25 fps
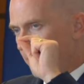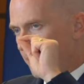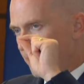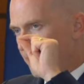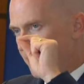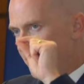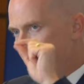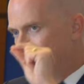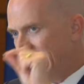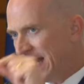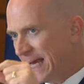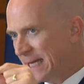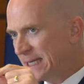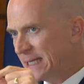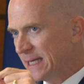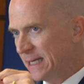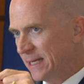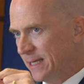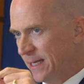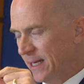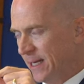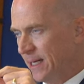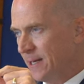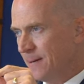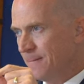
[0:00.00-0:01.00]

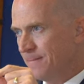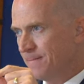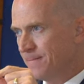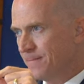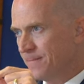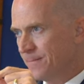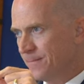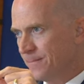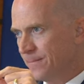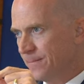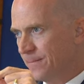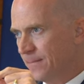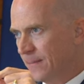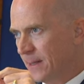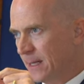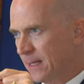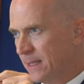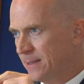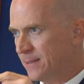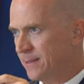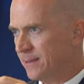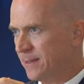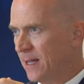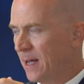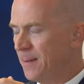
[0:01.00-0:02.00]
Dignity
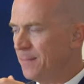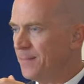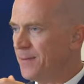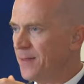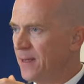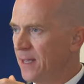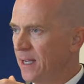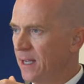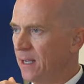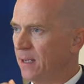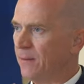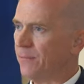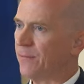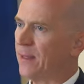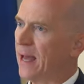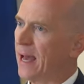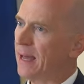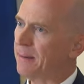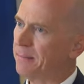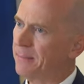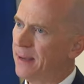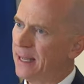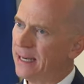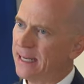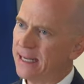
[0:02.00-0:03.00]
is something
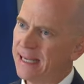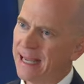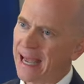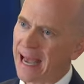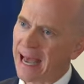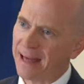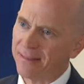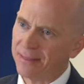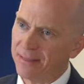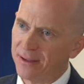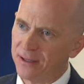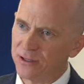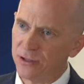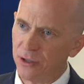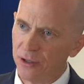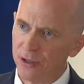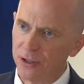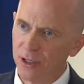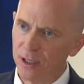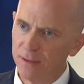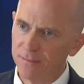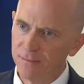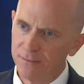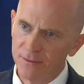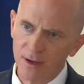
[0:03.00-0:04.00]
that many Catholics are
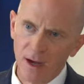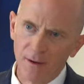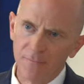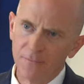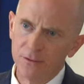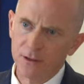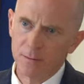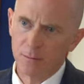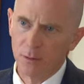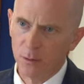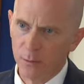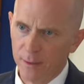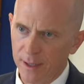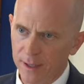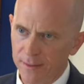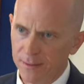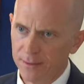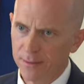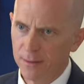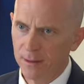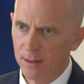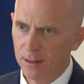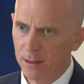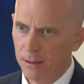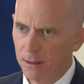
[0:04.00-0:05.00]
comfortable
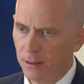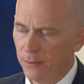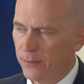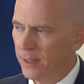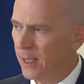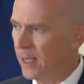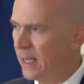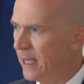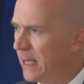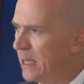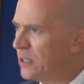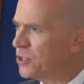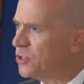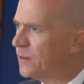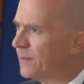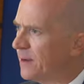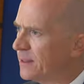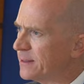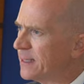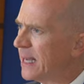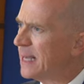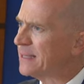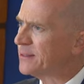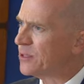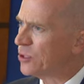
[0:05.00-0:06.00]
with. Okay, each of
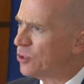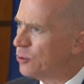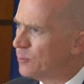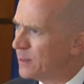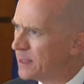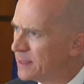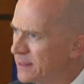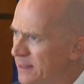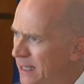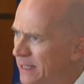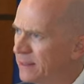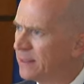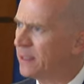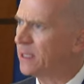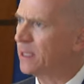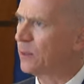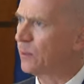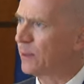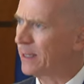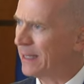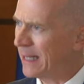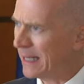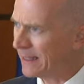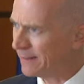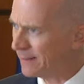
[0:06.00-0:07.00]
us has human dignity.
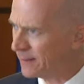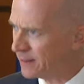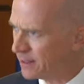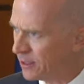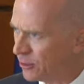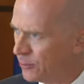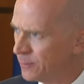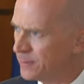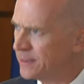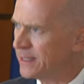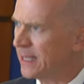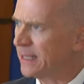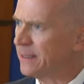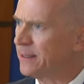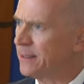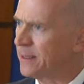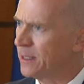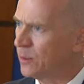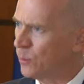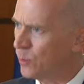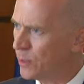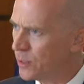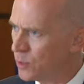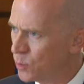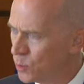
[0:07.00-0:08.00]
We like the term
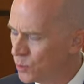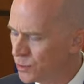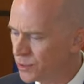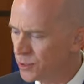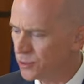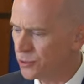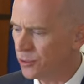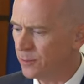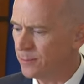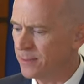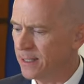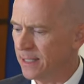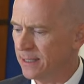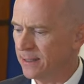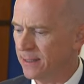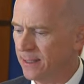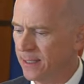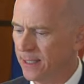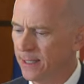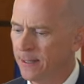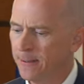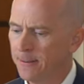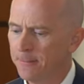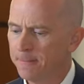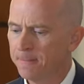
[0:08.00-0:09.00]
dignity. We use the term
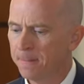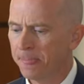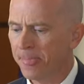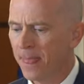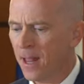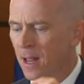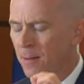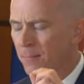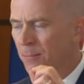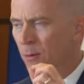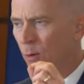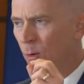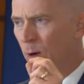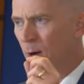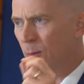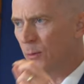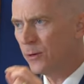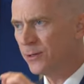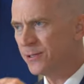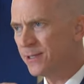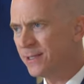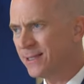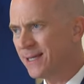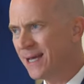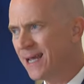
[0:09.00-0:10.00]
dignity. But what
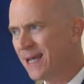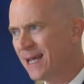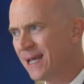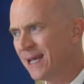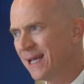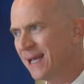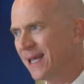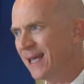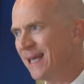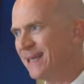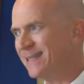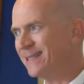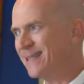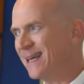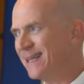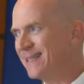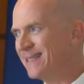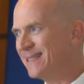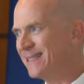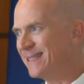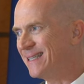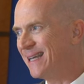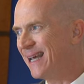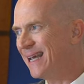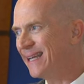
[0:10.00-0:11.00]
we're seeing is
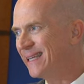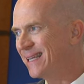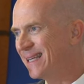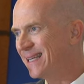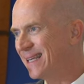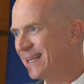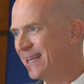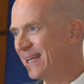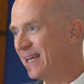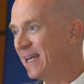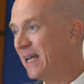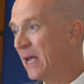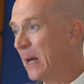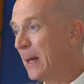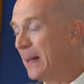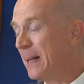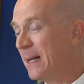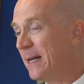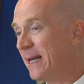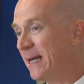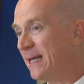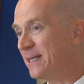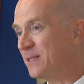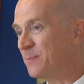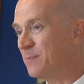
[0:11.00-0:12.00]
that dignity
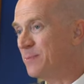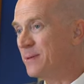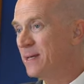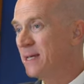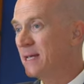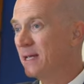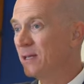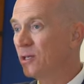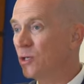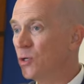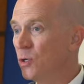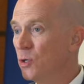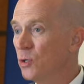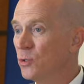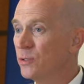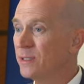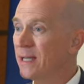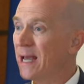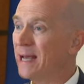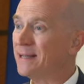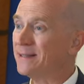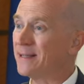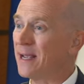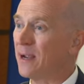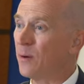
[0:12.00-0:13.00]
is being
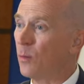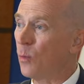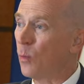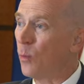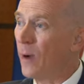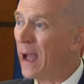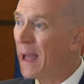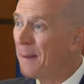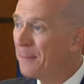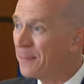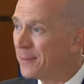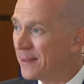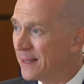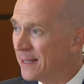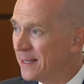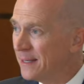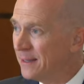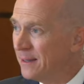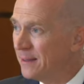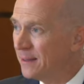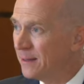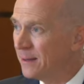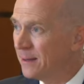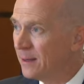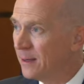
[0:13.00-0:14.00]
used as a weapon